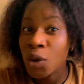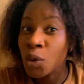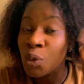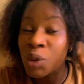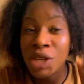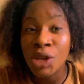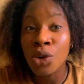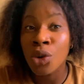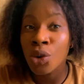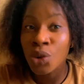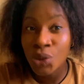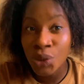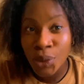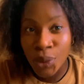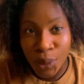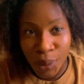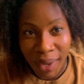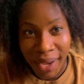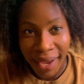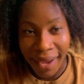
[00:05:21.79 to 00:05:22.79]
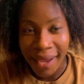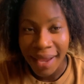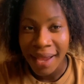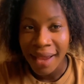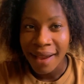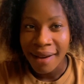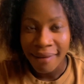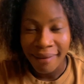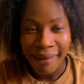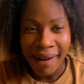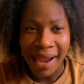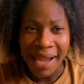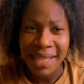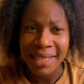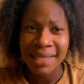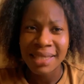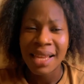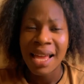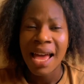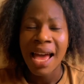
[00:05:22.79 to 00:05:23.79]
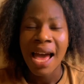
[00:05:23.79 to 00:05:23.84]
we go nowhere, right?